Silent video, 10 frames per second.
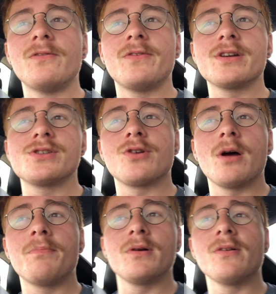
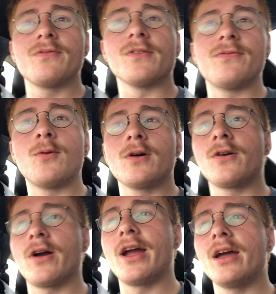fixer-upper for
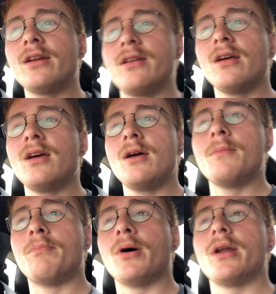$4,000,
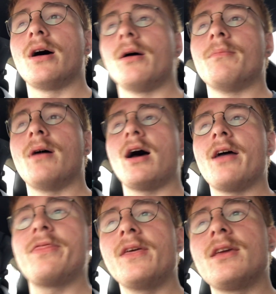but I
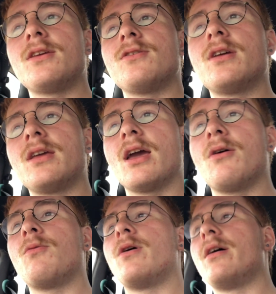think you could
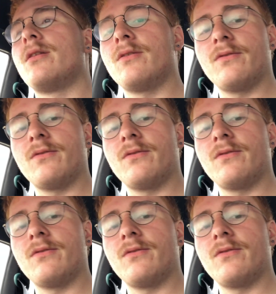get one